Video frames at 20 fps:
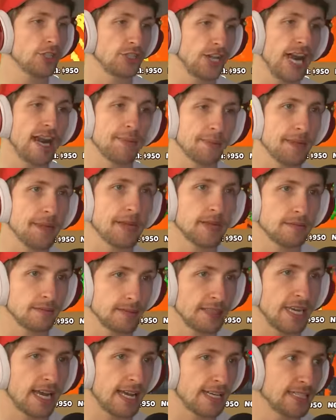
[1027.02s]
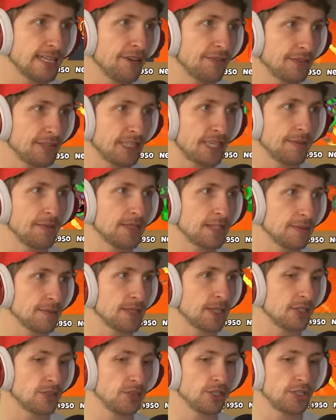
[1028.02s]
champion. Yeah, definitely give me some
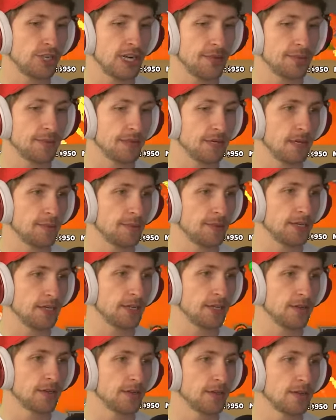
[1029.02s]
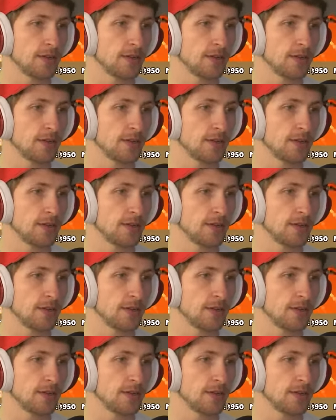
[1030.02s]
sentry champion up in here.